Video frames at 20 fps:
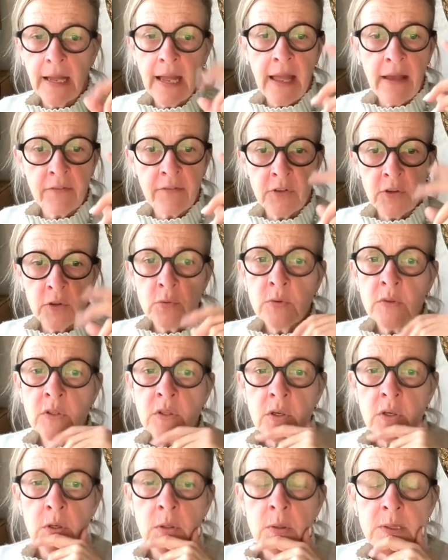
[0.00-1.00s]
I have used
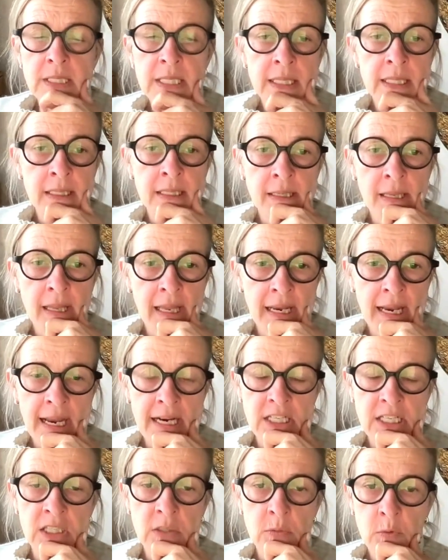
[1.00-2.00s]
those, and
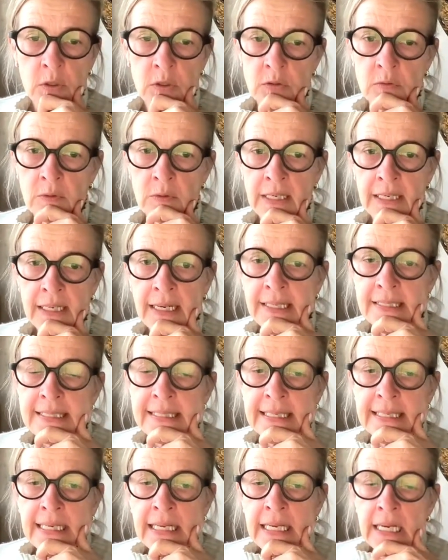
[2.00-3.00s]
actually it works really
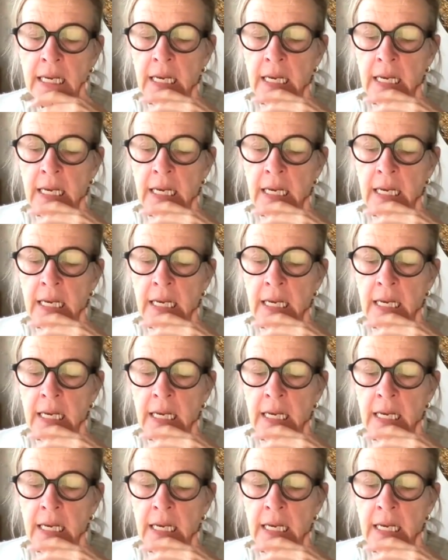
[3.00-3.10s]
nicely.